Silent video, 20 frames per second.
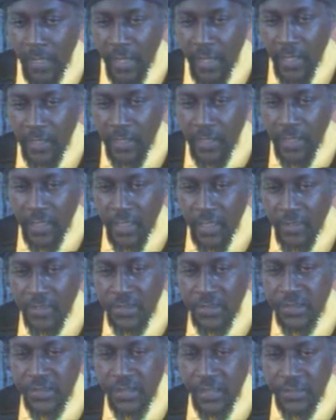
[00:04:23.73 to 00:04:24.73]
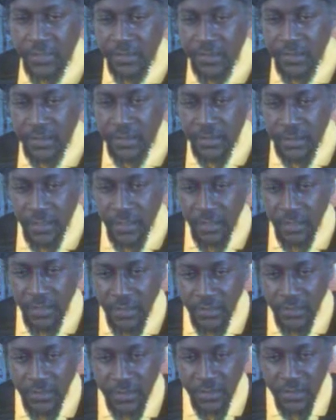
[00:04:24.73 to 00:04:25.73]
i.e.
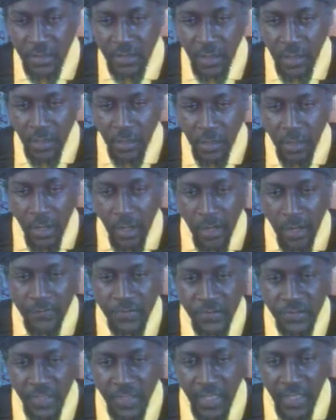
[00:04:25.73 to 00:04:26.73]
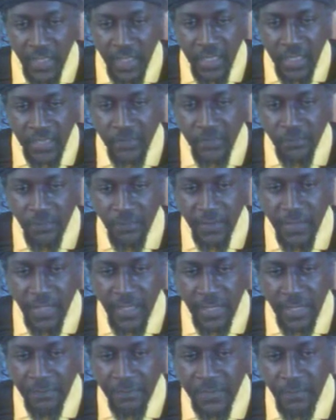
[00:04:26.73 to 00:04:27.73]
descendants of slaves from the
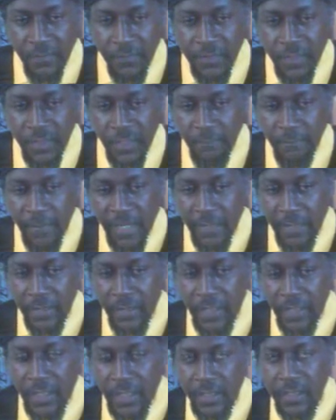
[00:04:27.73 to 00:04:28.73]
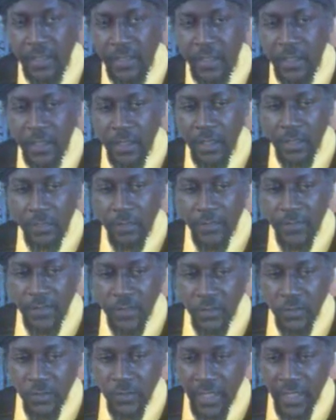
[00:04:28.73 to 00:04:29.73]
captivity of Babylon,
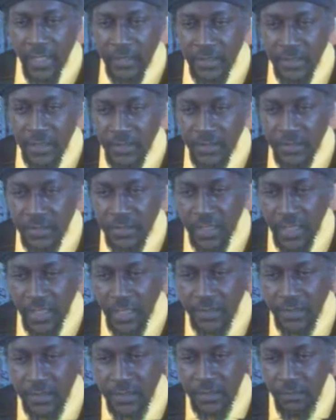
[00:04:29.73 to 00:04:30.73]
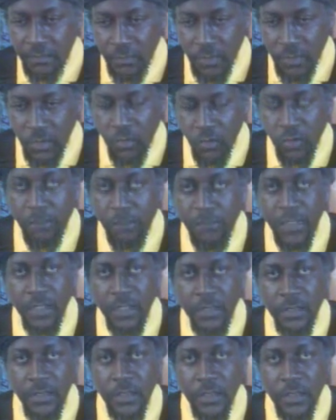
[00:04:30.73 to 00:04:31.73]
the United States,
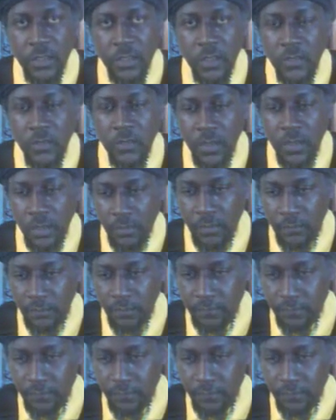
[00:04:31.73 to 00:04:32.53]
European Union.